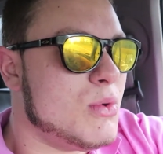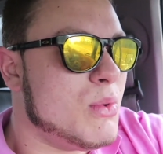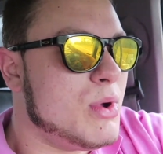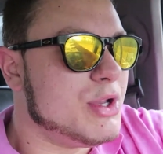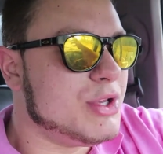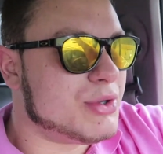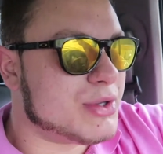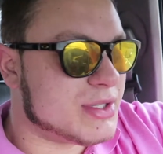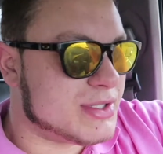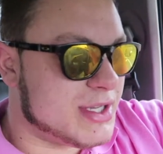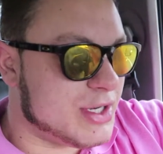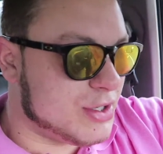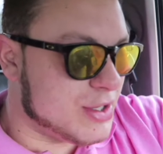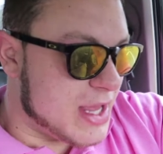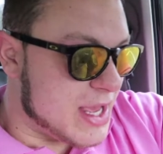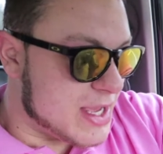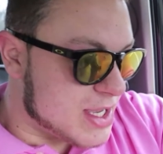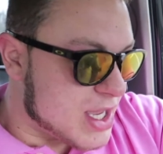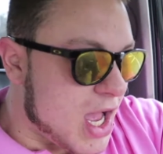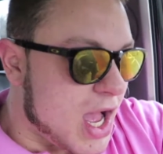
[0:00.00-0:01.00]
what do you consider
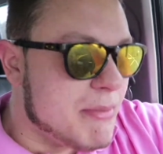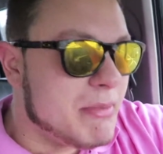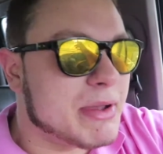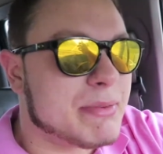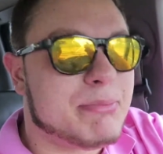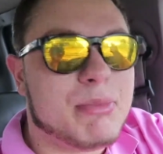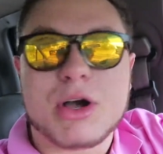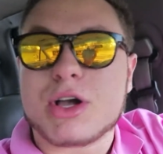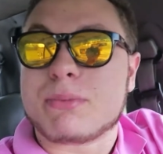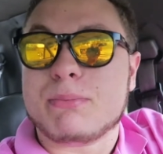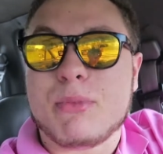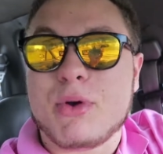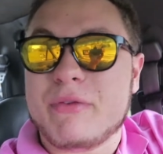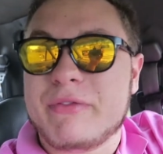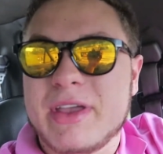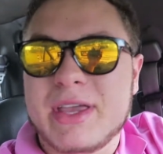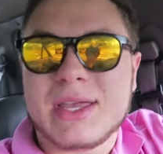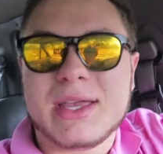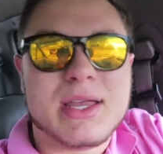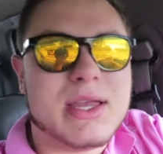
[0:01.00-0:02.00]
that, comic book
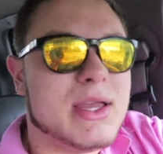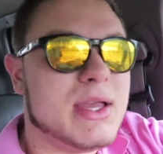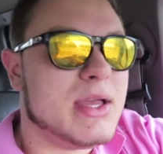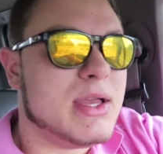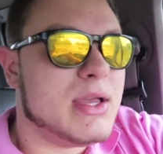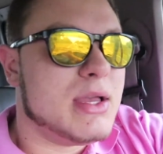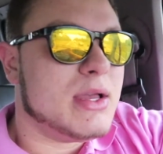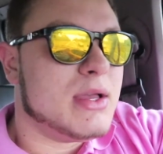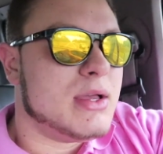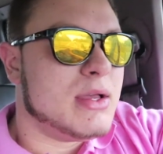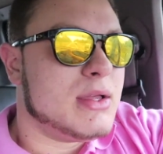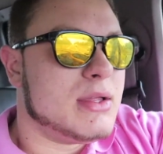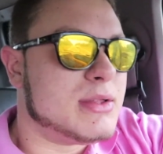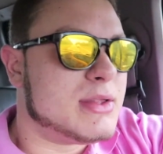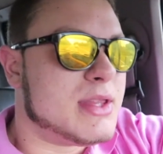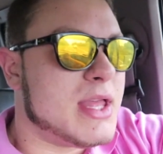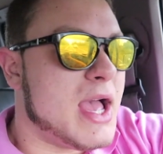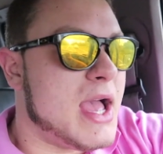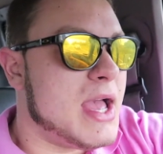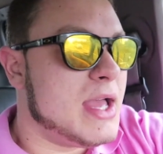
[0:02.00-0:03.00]
movie
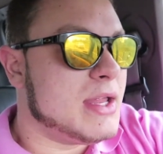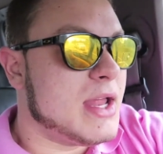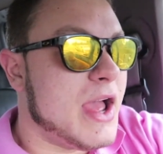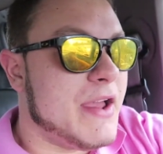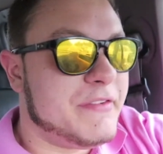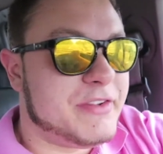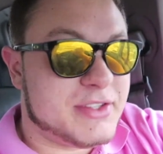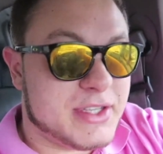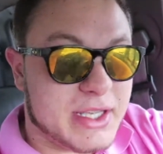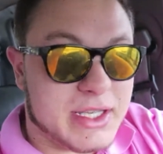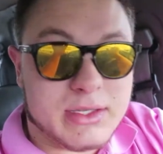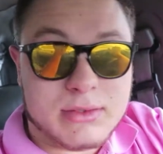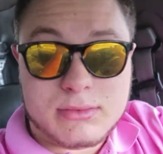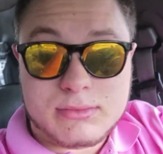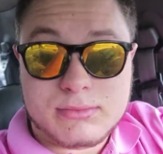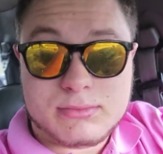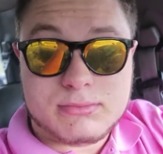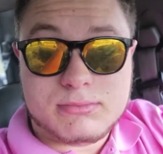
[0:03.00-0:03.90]
that I've seen.